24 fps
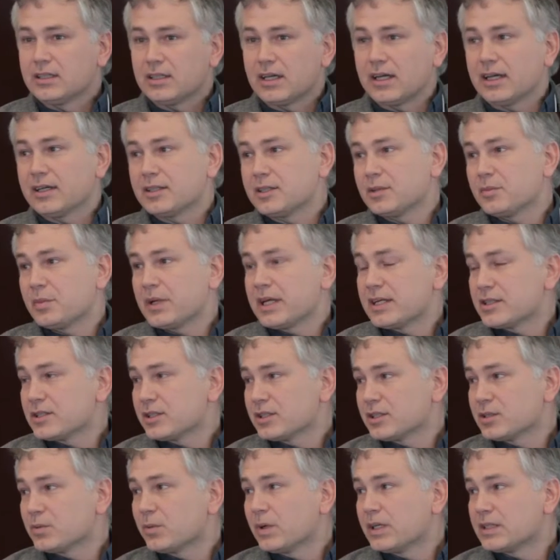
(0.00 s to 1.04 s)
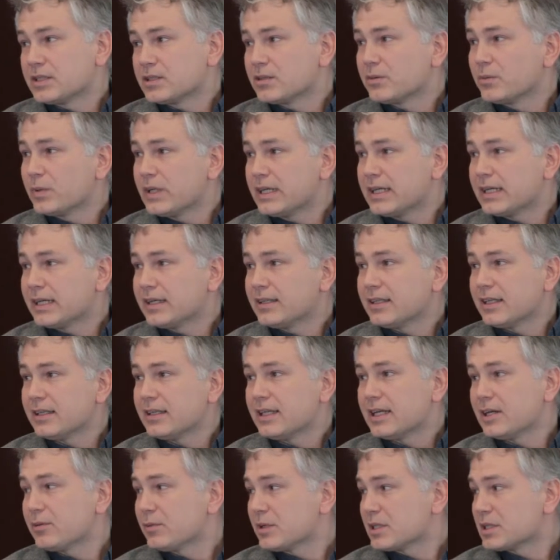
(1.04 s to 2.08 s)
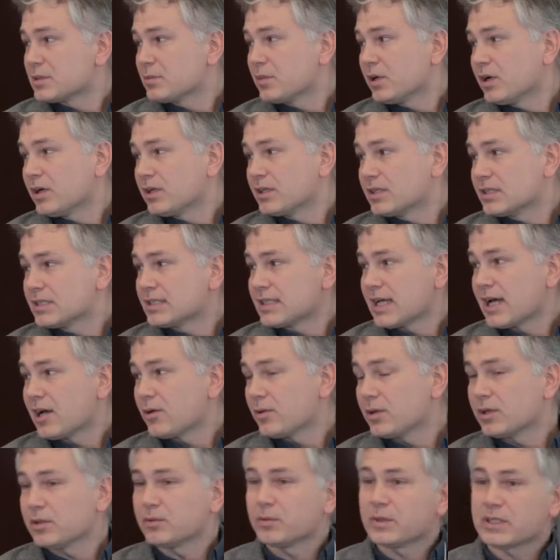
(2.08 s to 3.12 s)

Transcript: to patients once a week, and then they respond Sawa,